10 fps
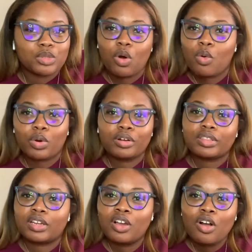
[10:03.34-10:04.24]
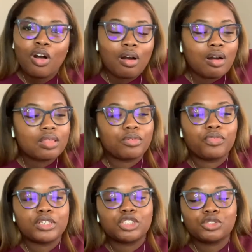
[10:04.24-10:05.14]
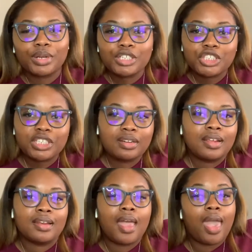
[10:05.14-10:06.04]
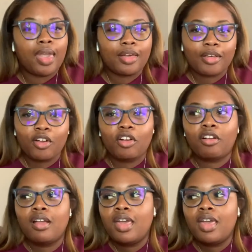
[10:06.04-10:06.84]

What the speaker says: worth it. all of the frustration and anger